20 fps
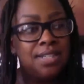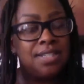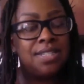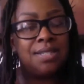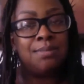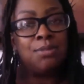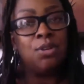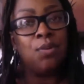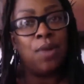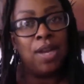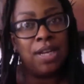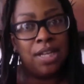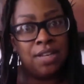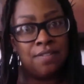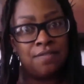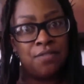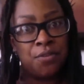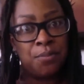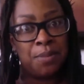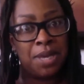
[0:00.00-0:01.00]
some great
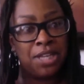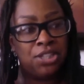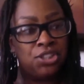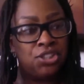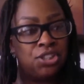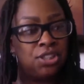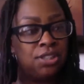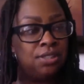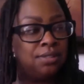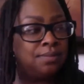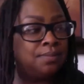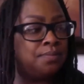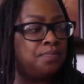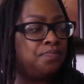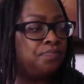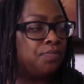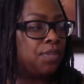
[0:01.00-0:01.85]
information.